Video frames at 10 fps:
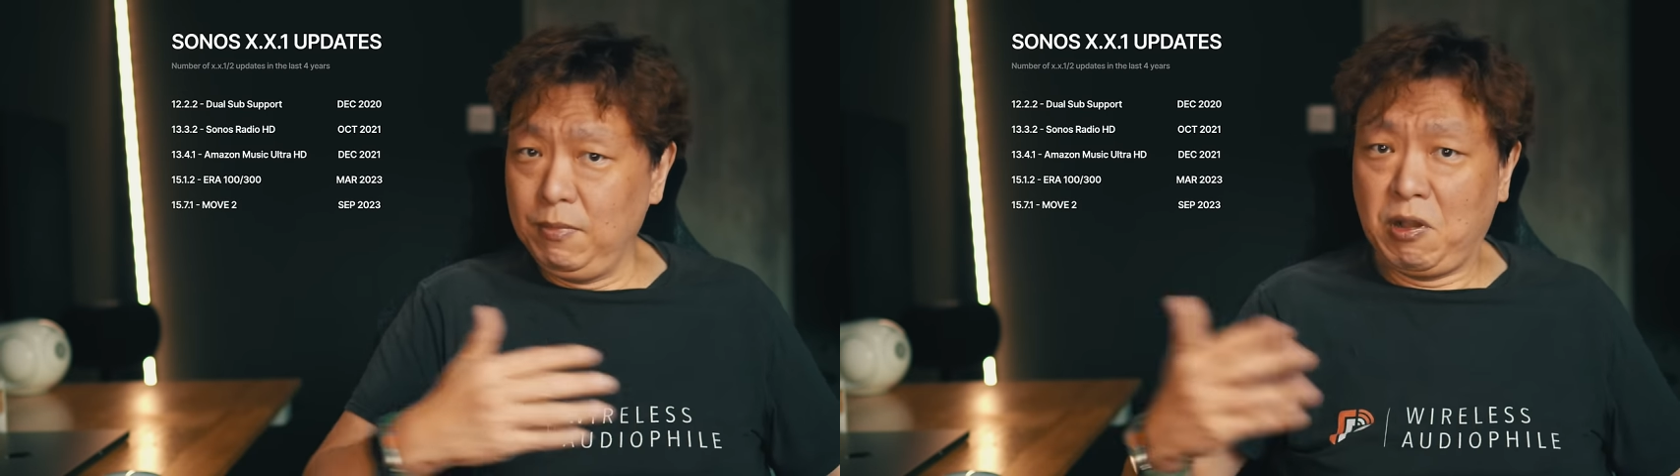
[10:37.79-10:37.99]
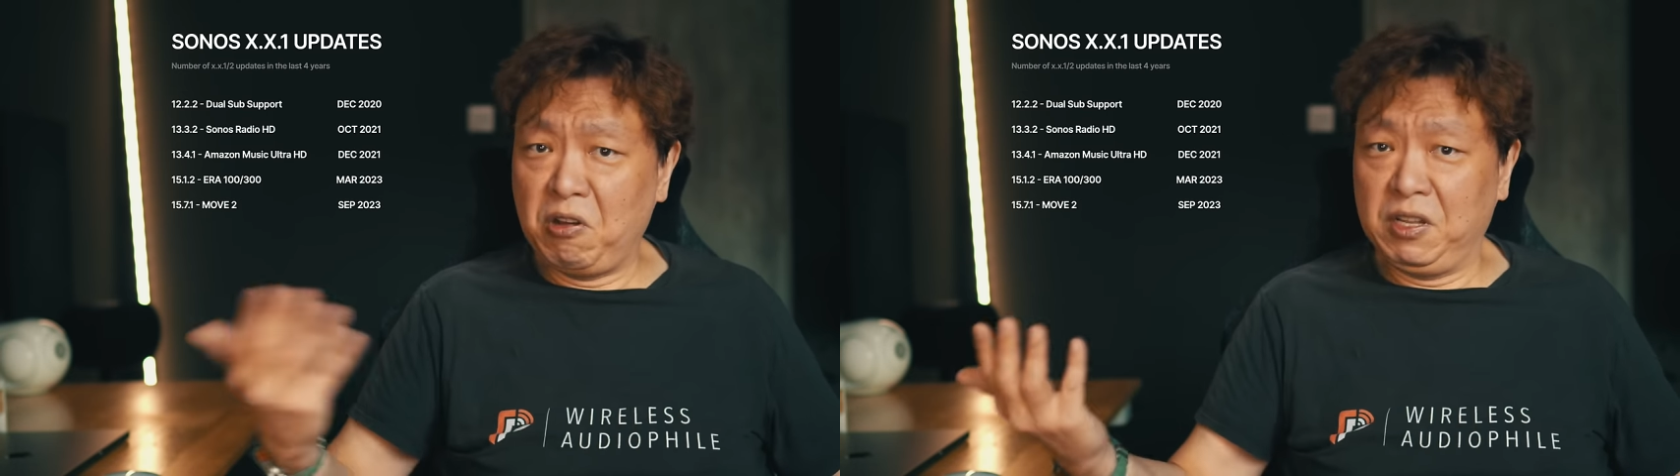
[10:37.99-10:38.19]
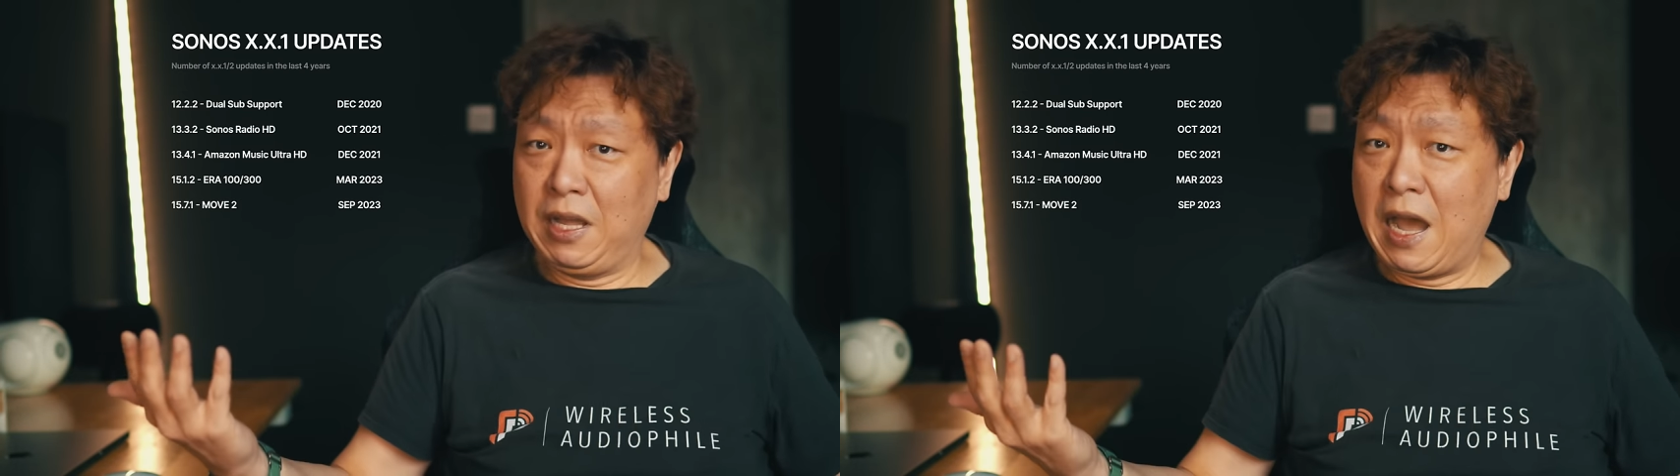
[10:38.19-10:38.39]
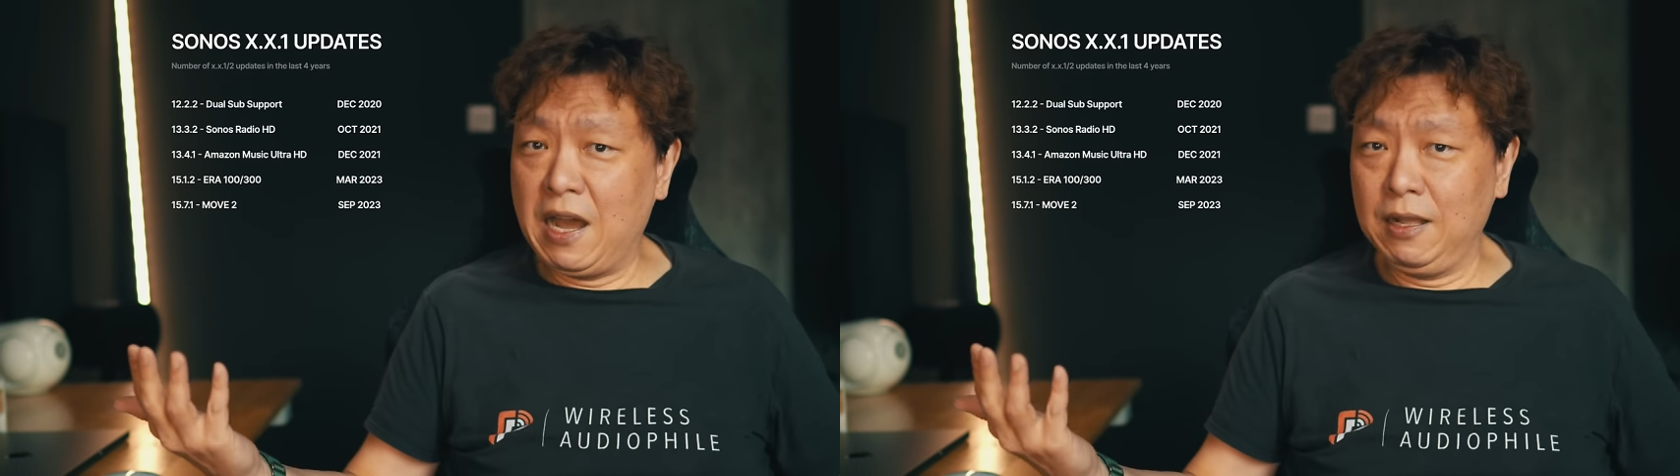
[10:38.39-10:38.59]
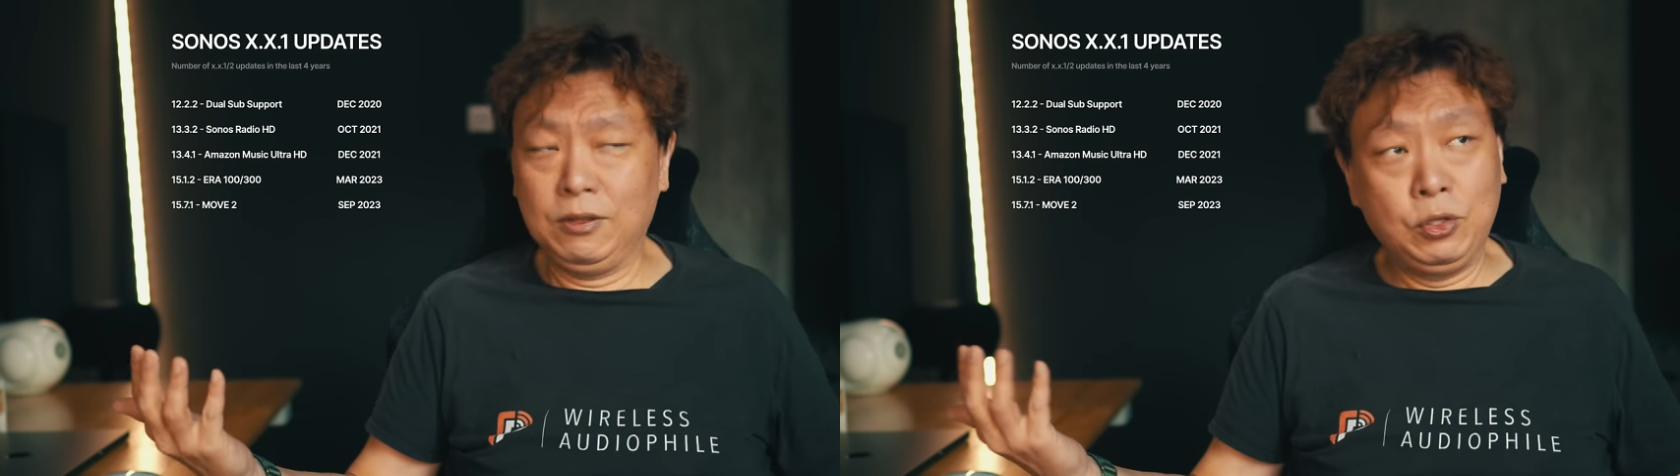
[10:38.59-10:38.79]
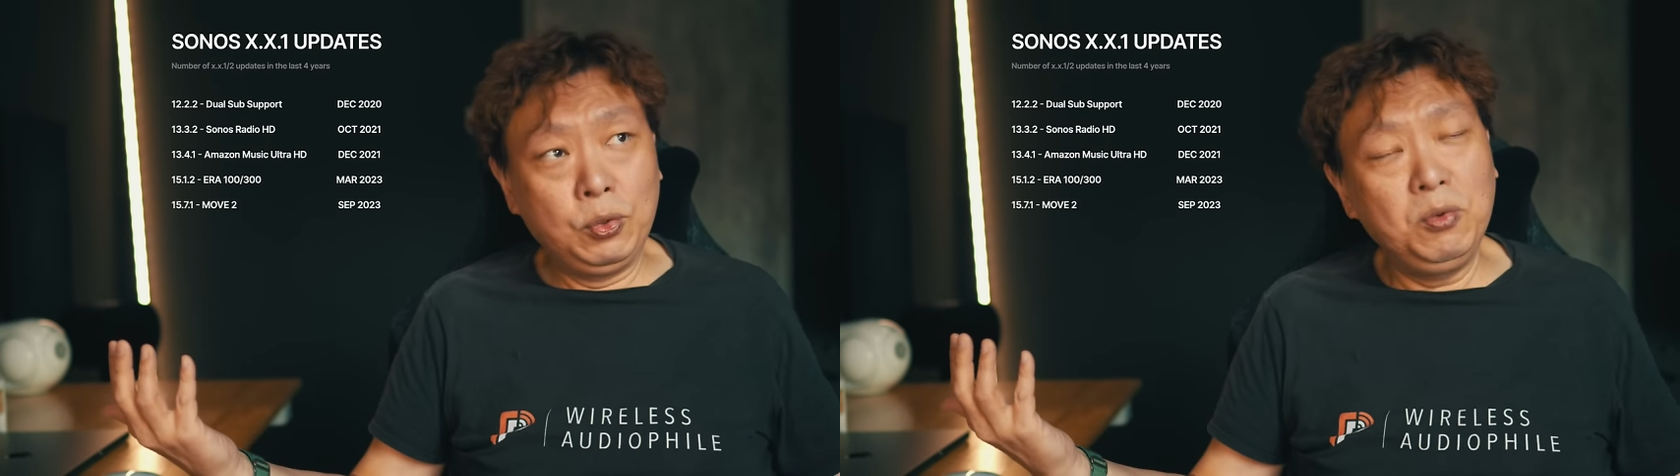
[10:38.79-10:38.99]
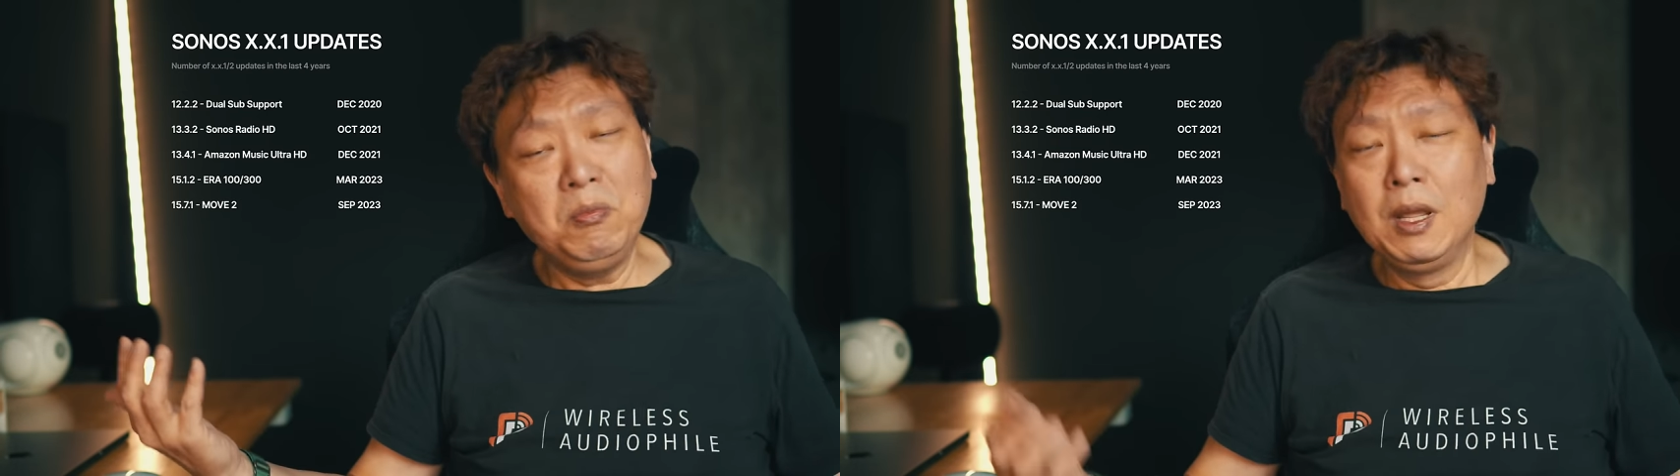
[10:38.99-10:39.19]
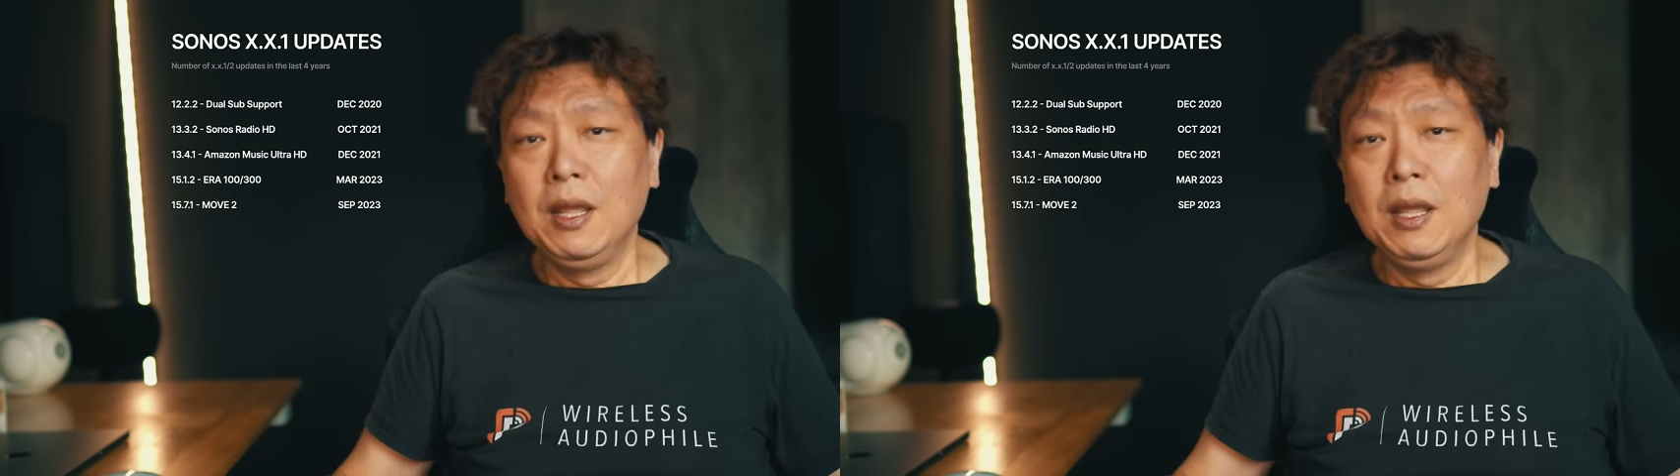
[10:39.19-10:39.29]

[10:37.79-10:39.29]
called the Arc 2?